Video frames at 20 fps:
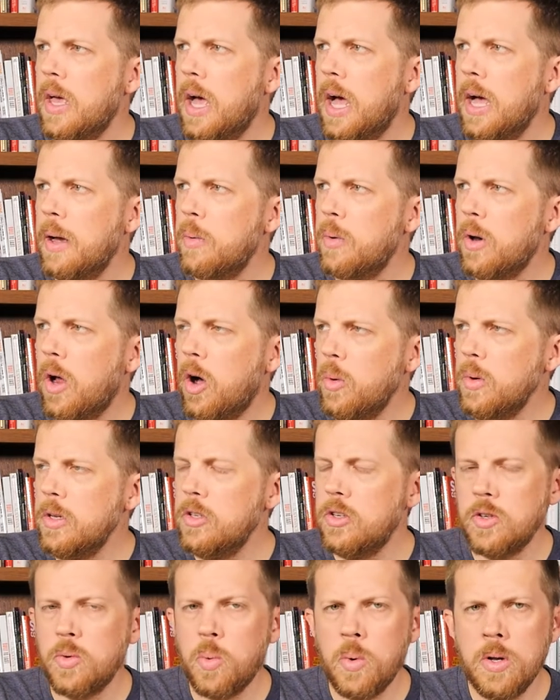I would
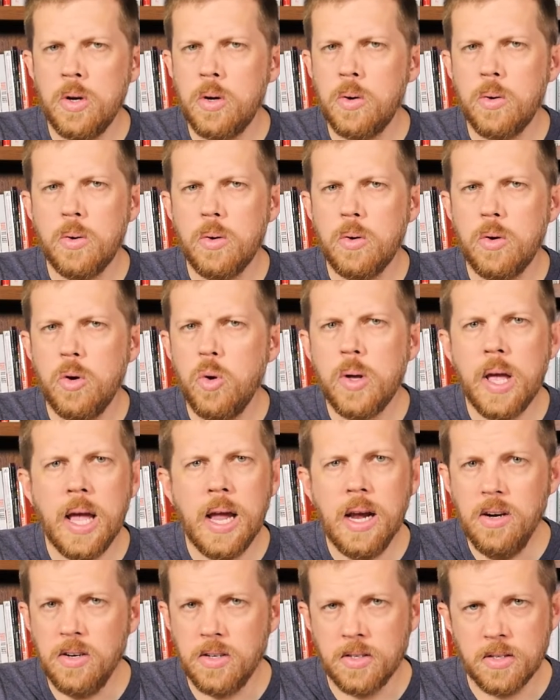always just wonder, who
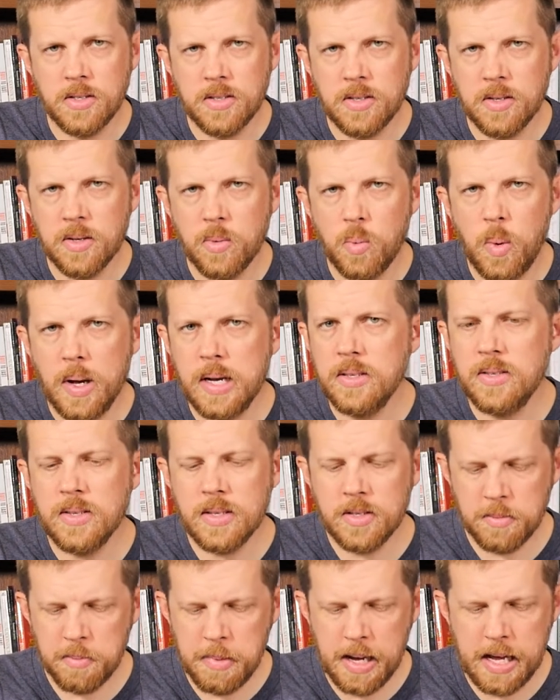cares? Why does
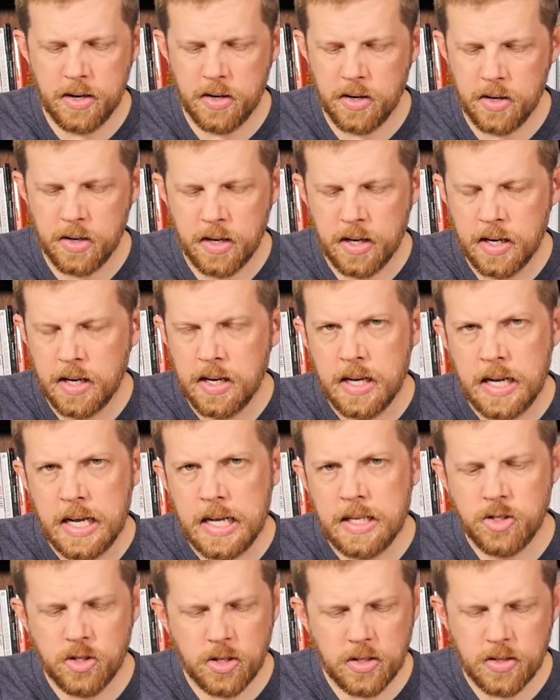this matter?
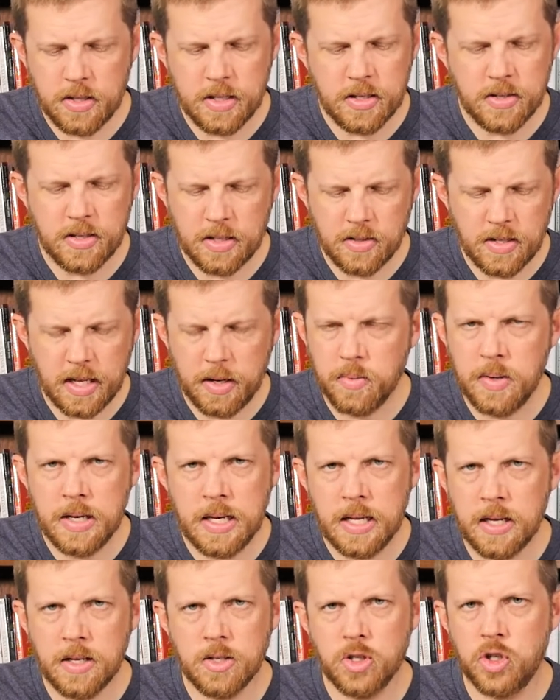It's just this, it's like
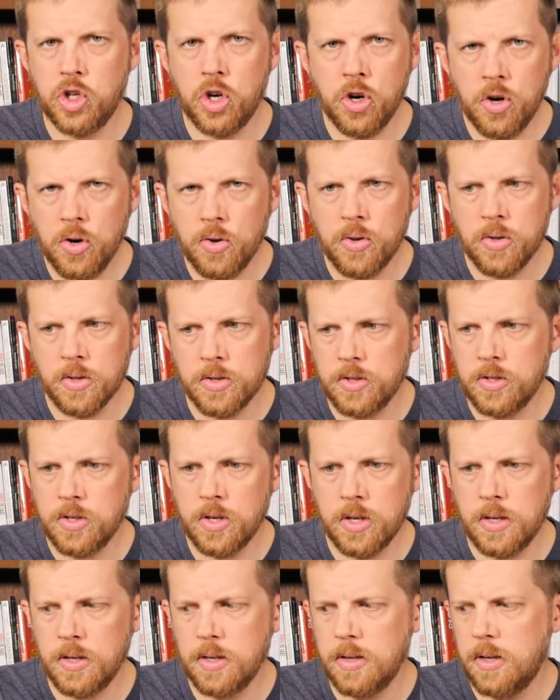reading a journal
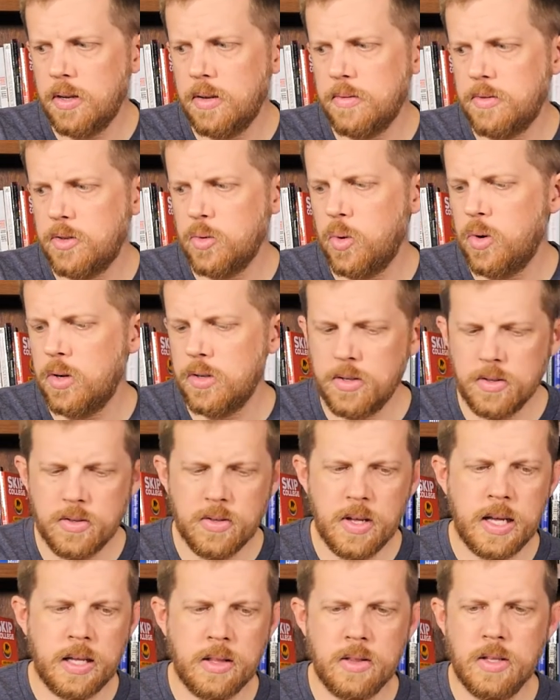of sorts. It's
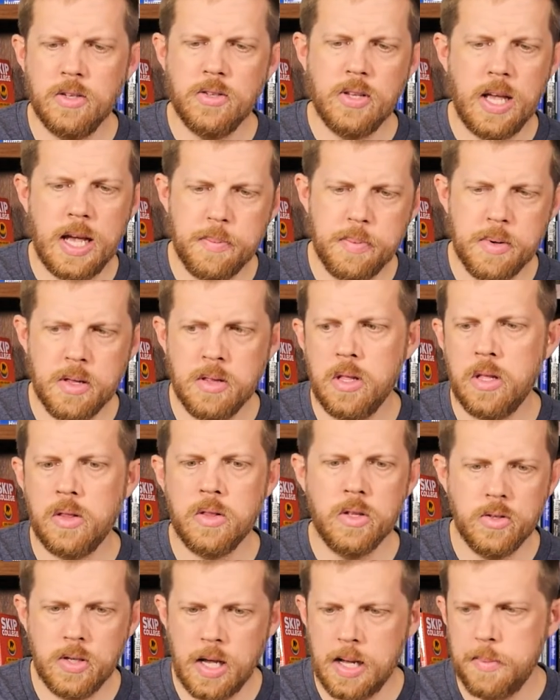like, this happened, then
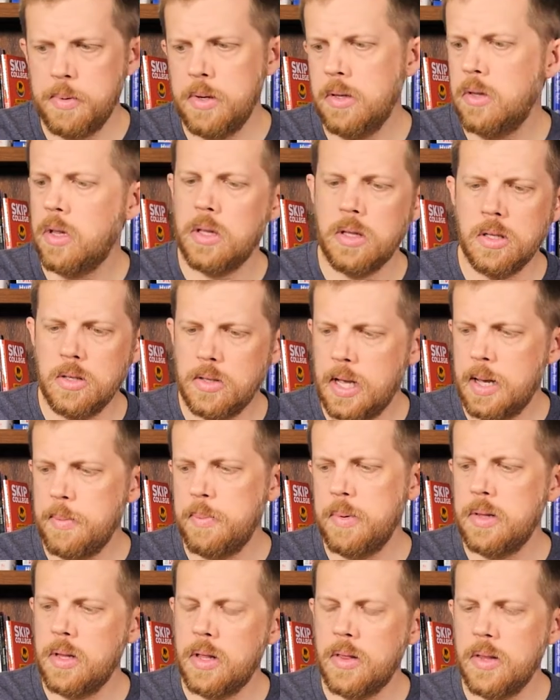this happened, then this
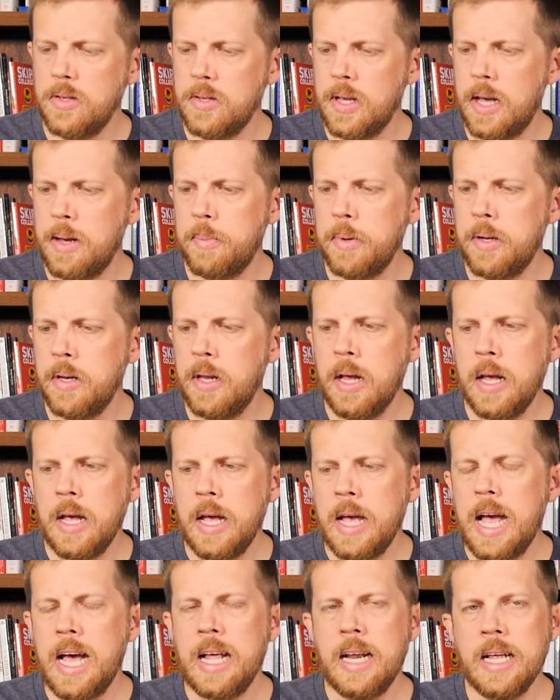happened, then this happened.
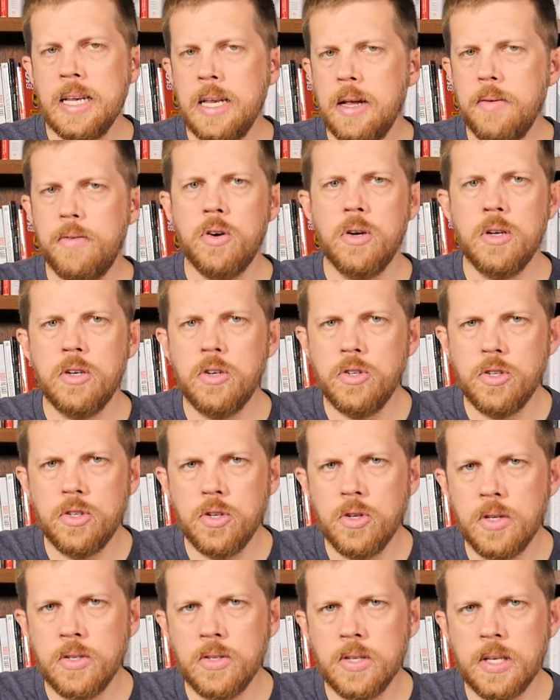And I never
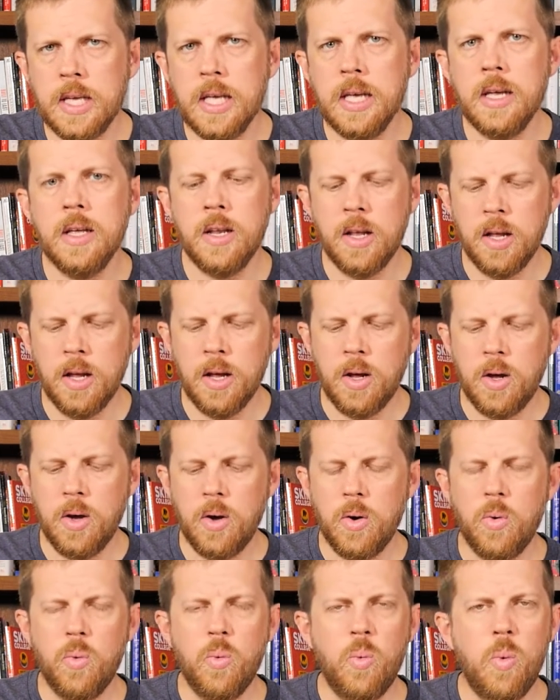understood as a kid,
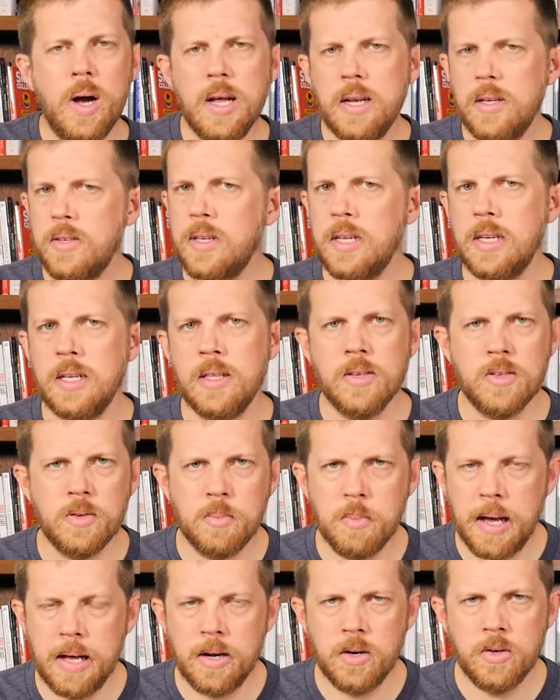why does any of this
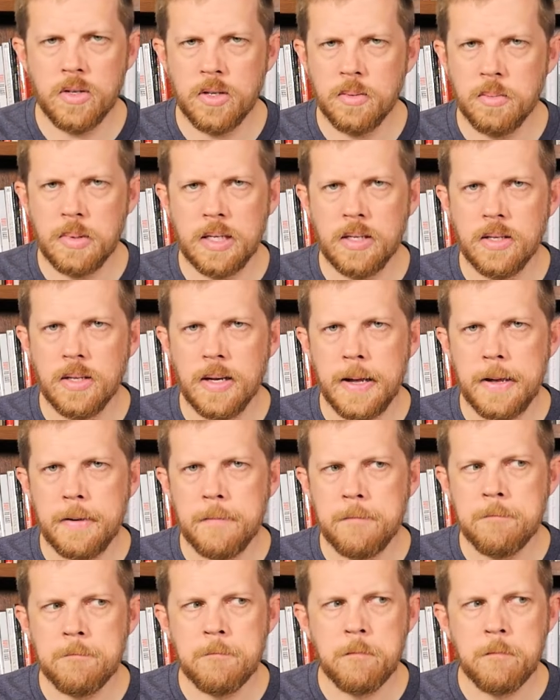matter to me today?